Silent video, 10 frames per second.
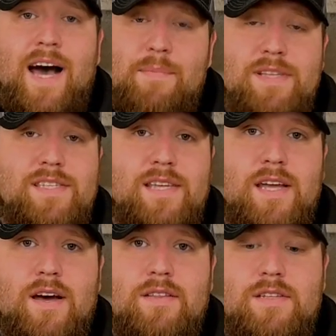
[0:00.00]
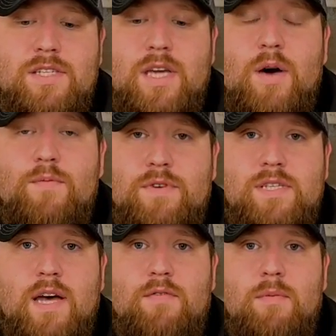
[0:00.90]
I've been sitting on this scope for
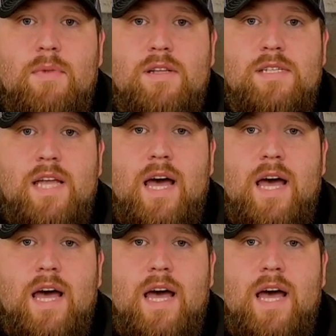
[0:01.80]
several months